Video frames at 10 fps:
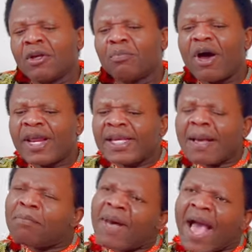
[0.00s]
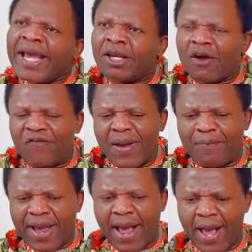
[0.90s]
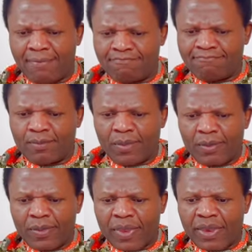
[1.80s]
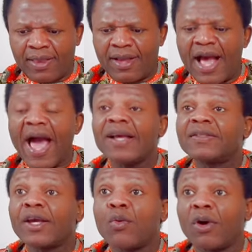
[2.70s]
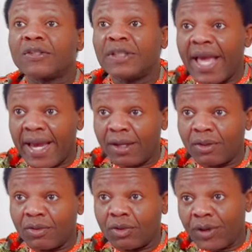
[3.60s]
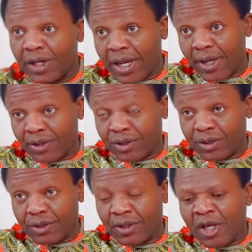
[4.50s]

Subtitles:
But in the mind of Abraham, Isaac was dead 3 days.